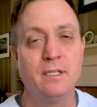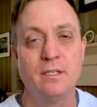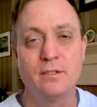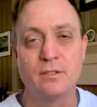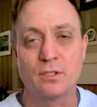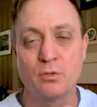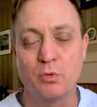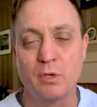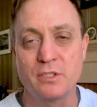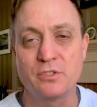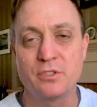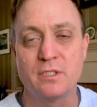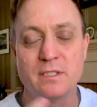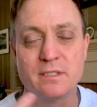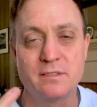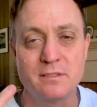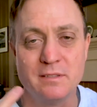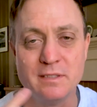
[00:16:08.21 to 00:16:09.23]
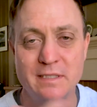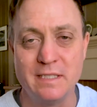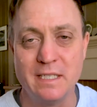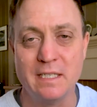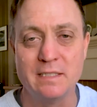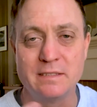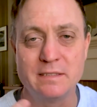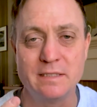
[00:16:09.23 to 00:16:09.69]
the question is,
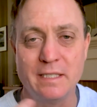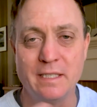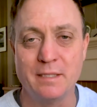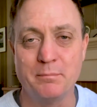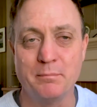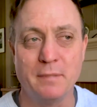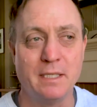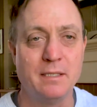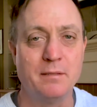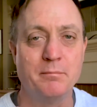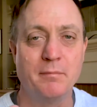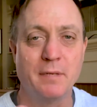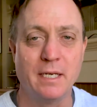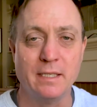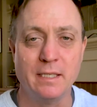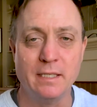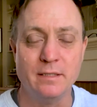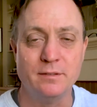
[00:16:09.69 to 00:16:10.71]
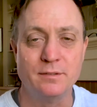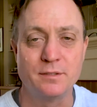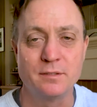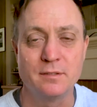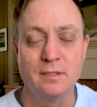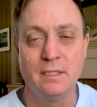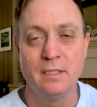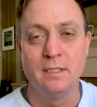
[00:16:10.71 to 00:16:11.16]
does it meet my needs?